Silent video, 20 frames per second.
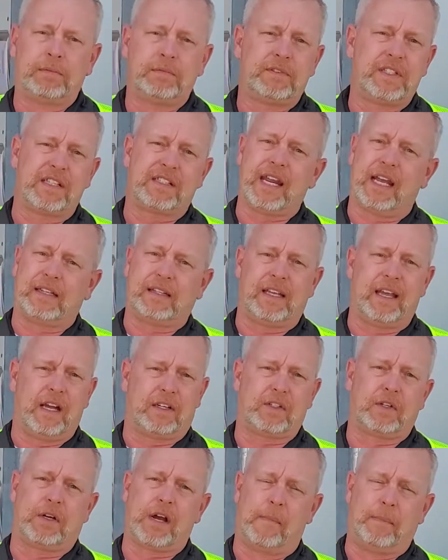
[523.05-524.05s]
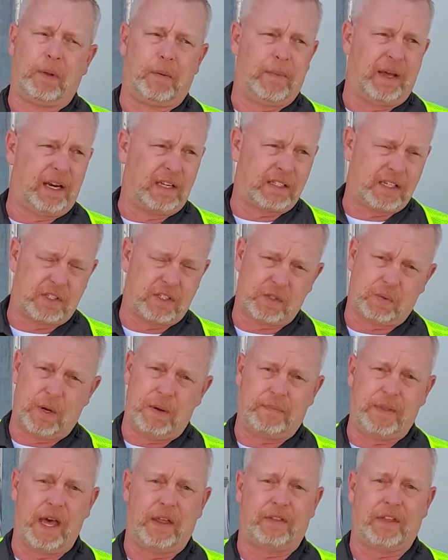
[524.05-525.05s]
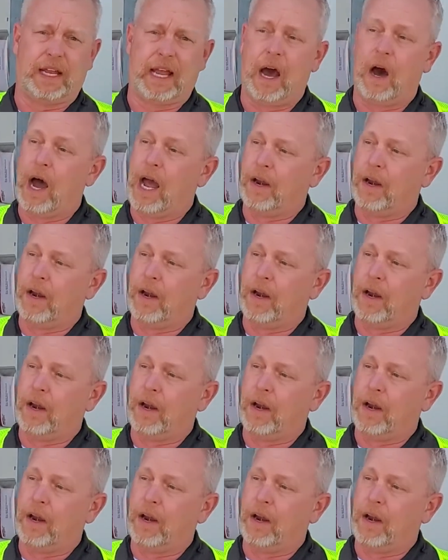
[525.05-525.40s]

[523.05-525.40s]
Just take the extra couple of minutes and sweep that thing out.